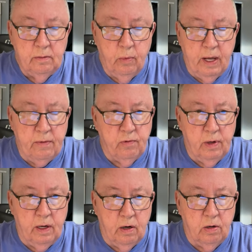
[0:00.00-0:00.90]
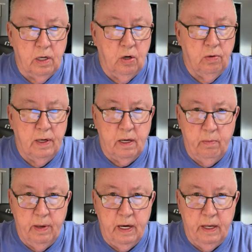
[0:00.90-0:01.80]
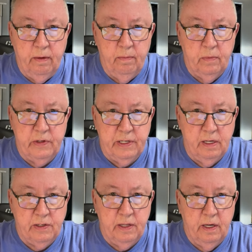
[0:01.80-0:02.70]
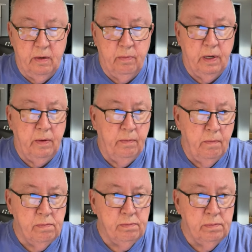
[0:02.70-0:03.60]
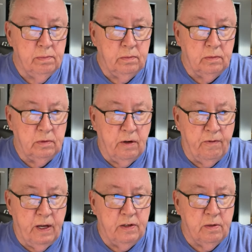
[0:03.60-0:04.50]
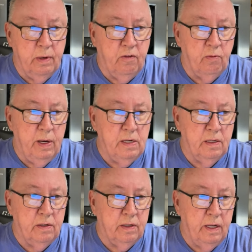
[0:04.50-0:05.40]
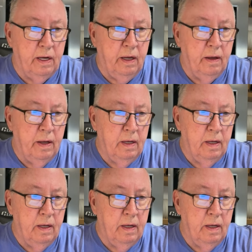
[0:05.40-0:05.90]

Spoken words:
we haven't really heard a whole lot about it since then, but I found some information today.